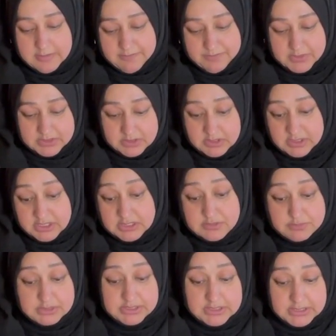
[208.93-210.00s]
It's going to taste
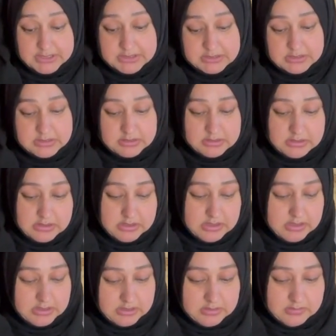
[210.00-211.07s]
really nice.
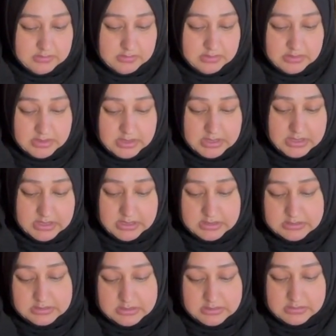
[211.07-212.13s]

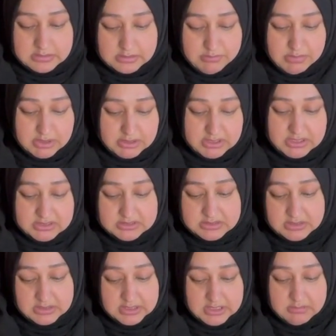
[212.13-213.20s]
And the marinade is
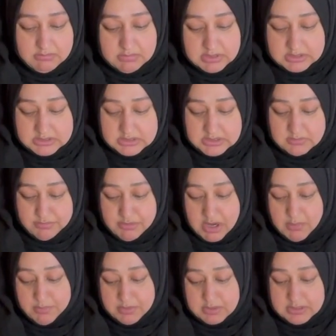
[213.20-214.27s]
going to get mixed in
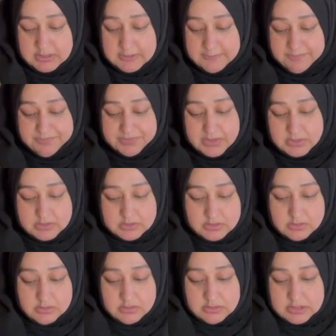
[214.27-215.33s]
properly.
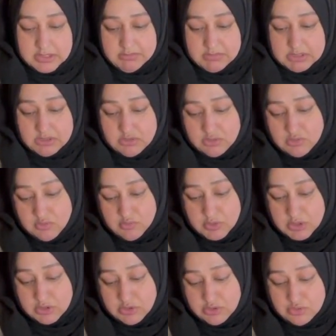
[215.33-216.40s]
So let me do
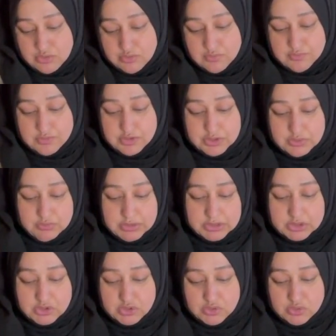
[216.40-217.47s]
one or two for you and
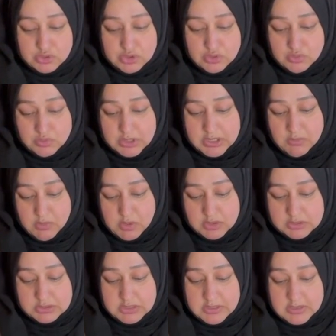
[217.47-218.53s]
show you what I
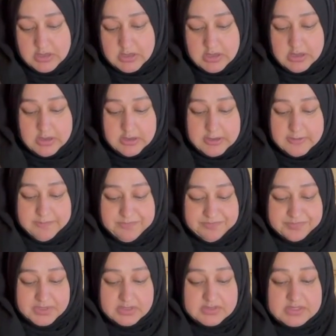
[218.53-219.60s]
want.
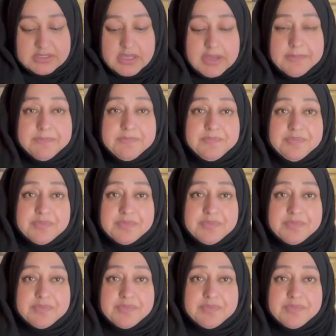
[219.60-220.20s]
See that?